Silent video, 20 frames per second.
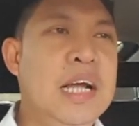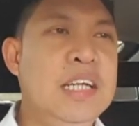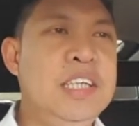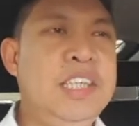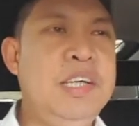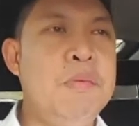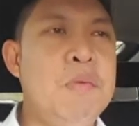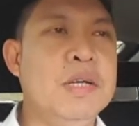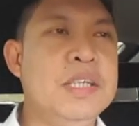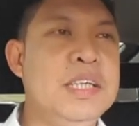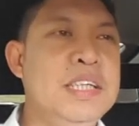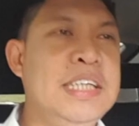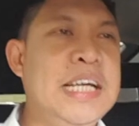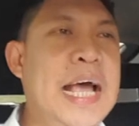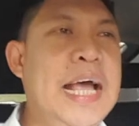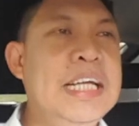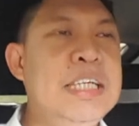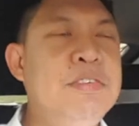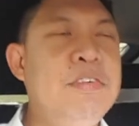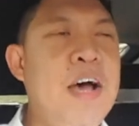she wasn't
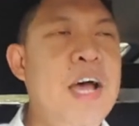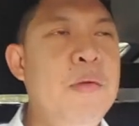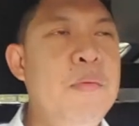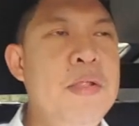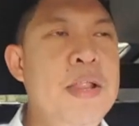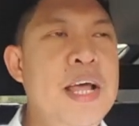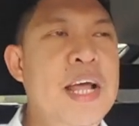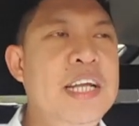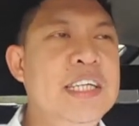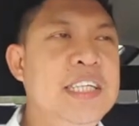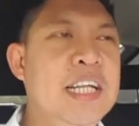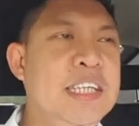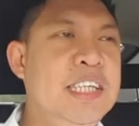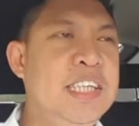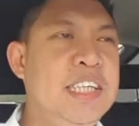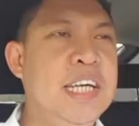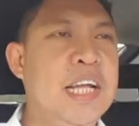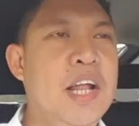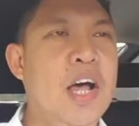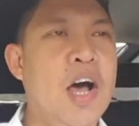satisfied with it, and she
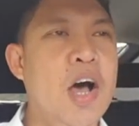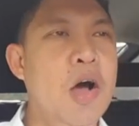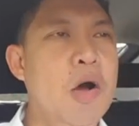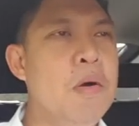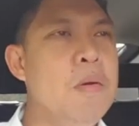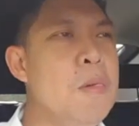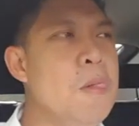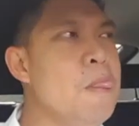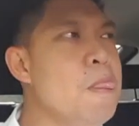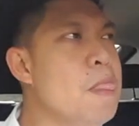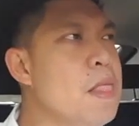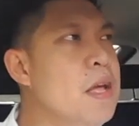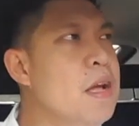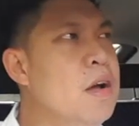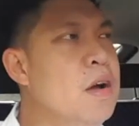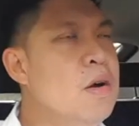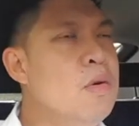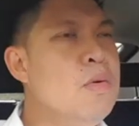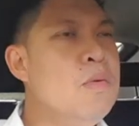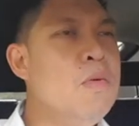said, "Oh,
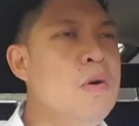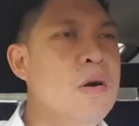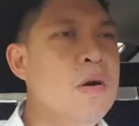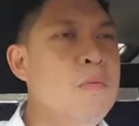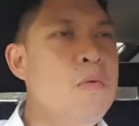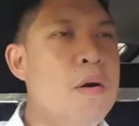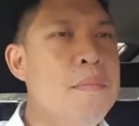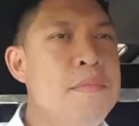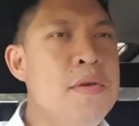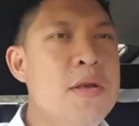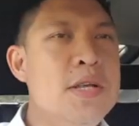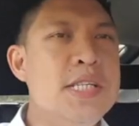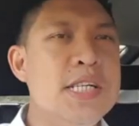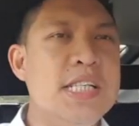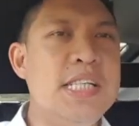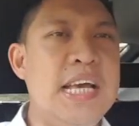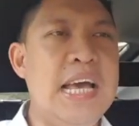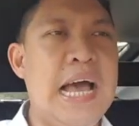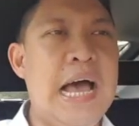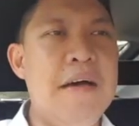what
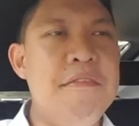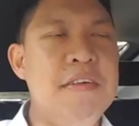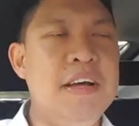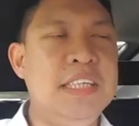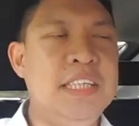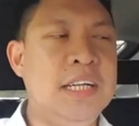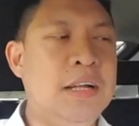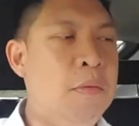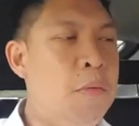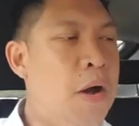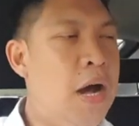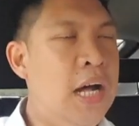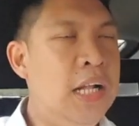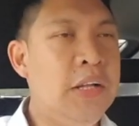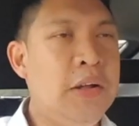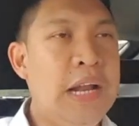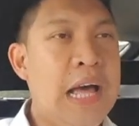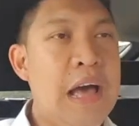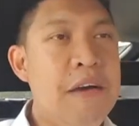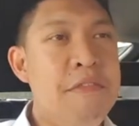music do you have?" And I said, "Oh, well, I
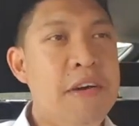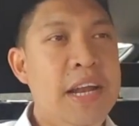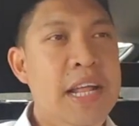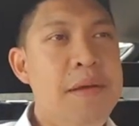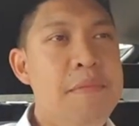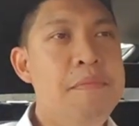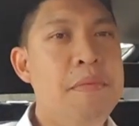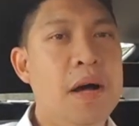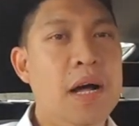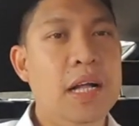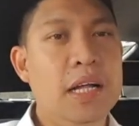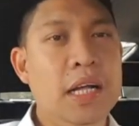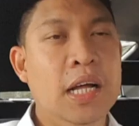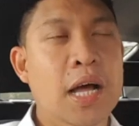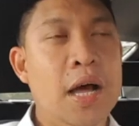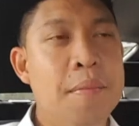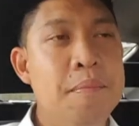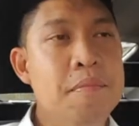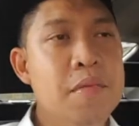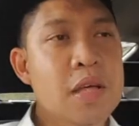don't have any, but
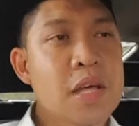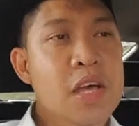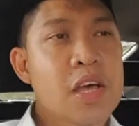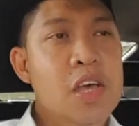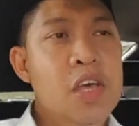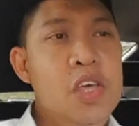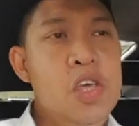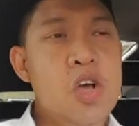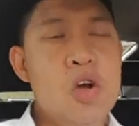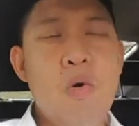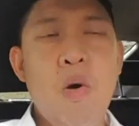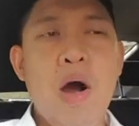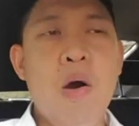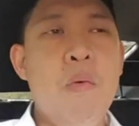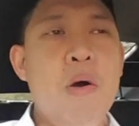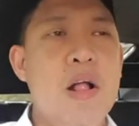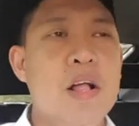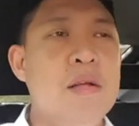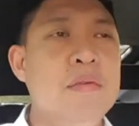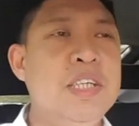you're quite
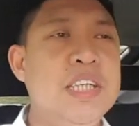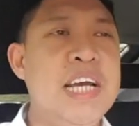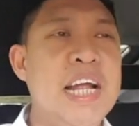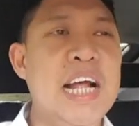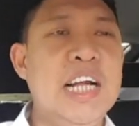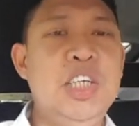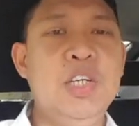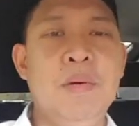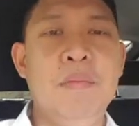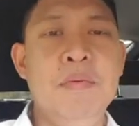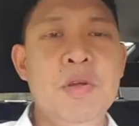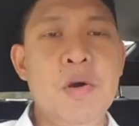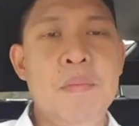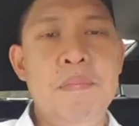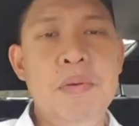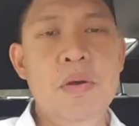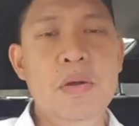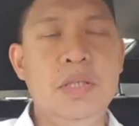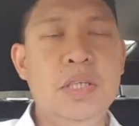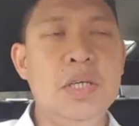welcome to connect your
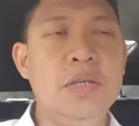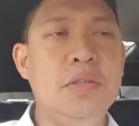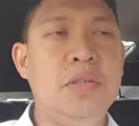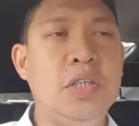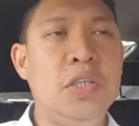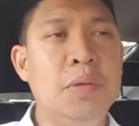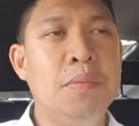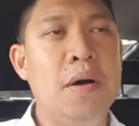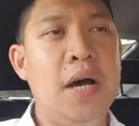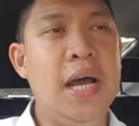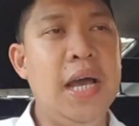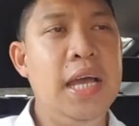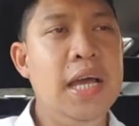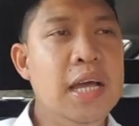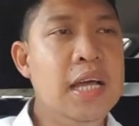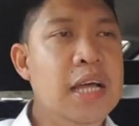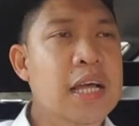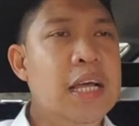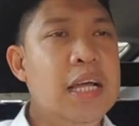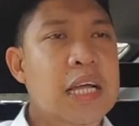Bluetooth
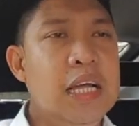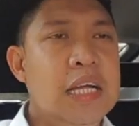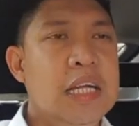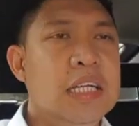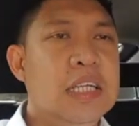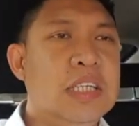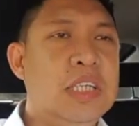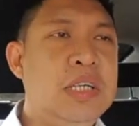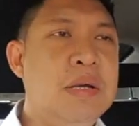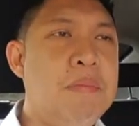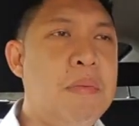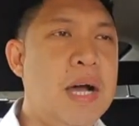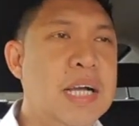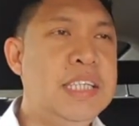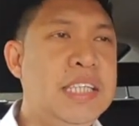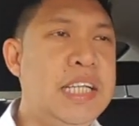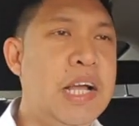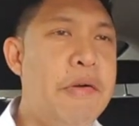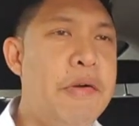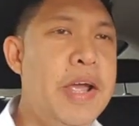to my
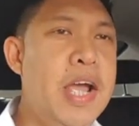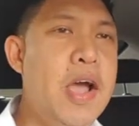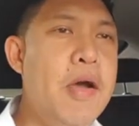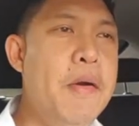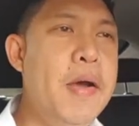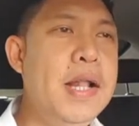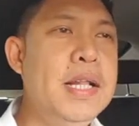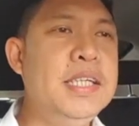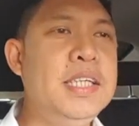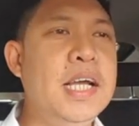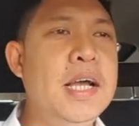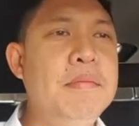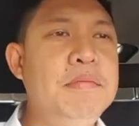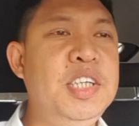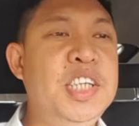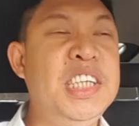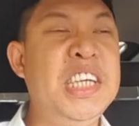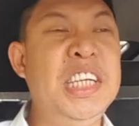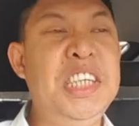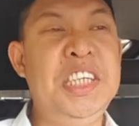stereo." And
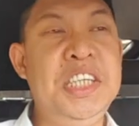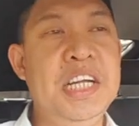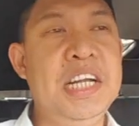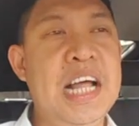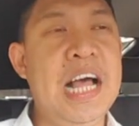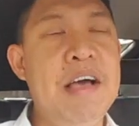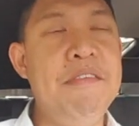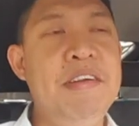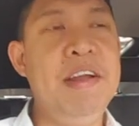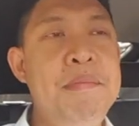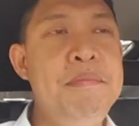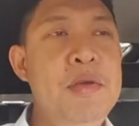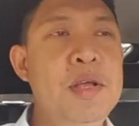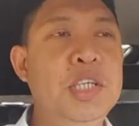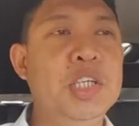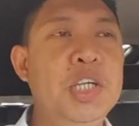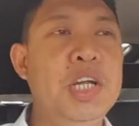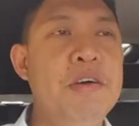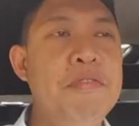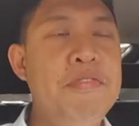she said she didn't have any
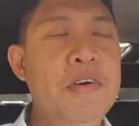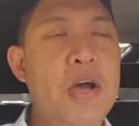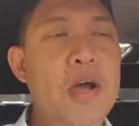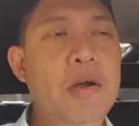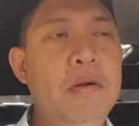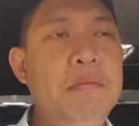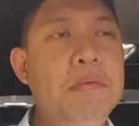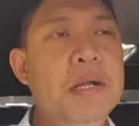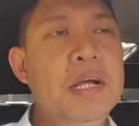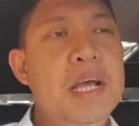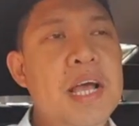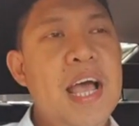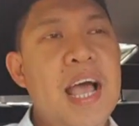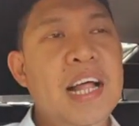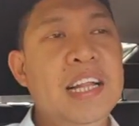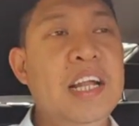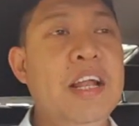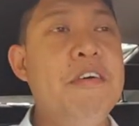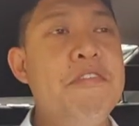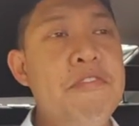music on her phone,
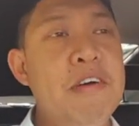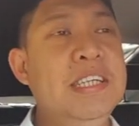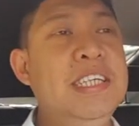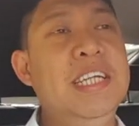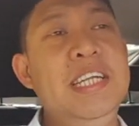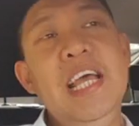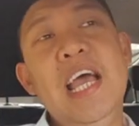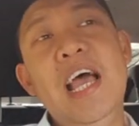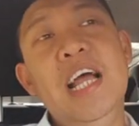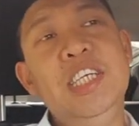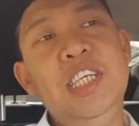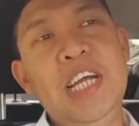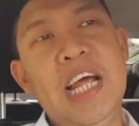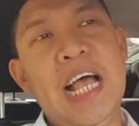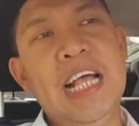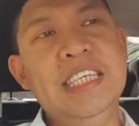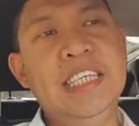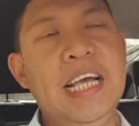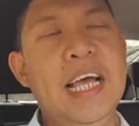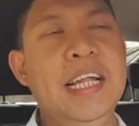and then her friend said, "Yeah, she
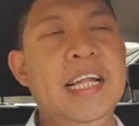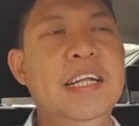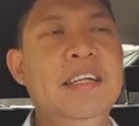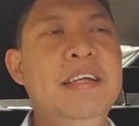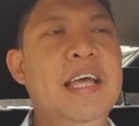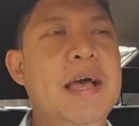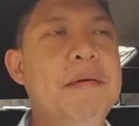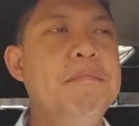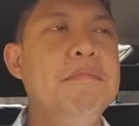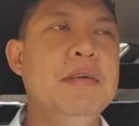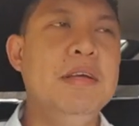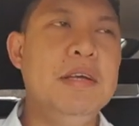has it," and then yeah,